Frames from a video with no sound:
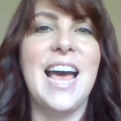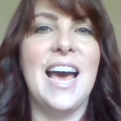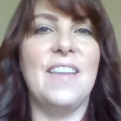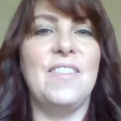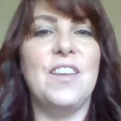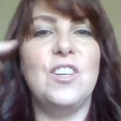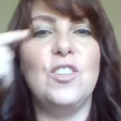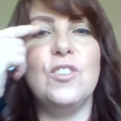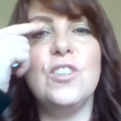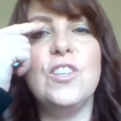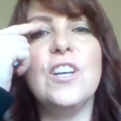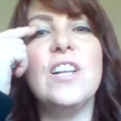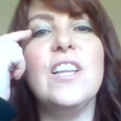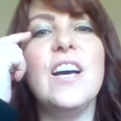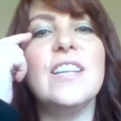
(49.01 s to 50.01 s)
And then you
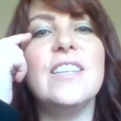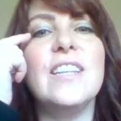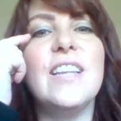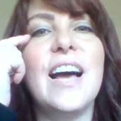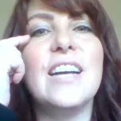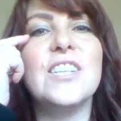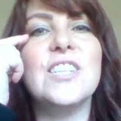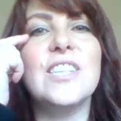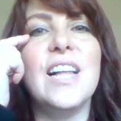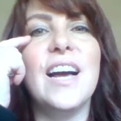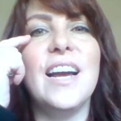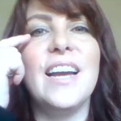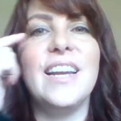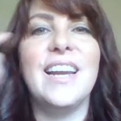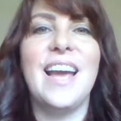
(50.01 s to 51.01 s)
look along the lash
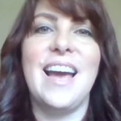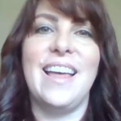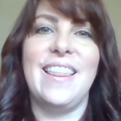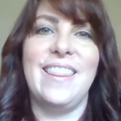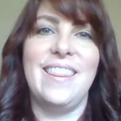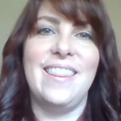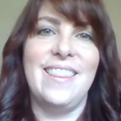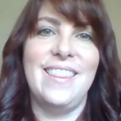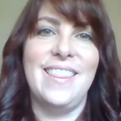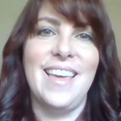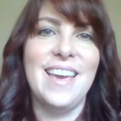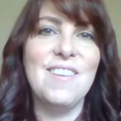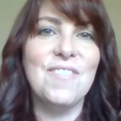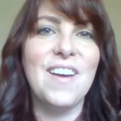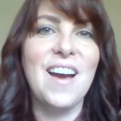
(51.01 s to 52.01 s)
line and
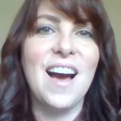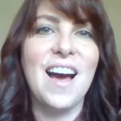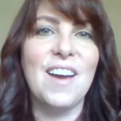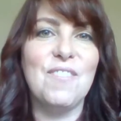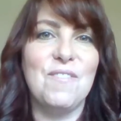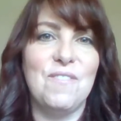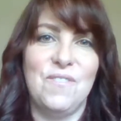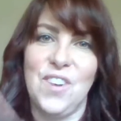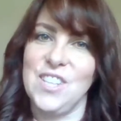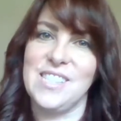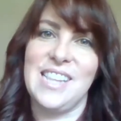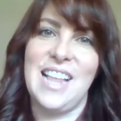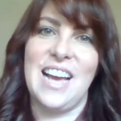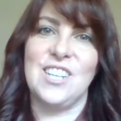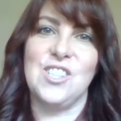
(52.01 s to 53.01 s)
they've got
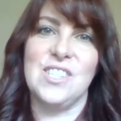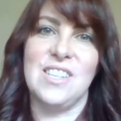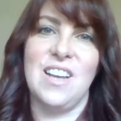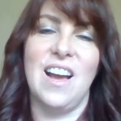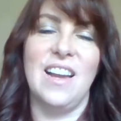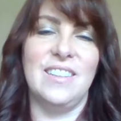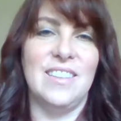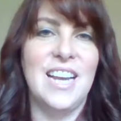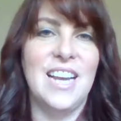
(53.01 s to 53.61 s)
false lashes on.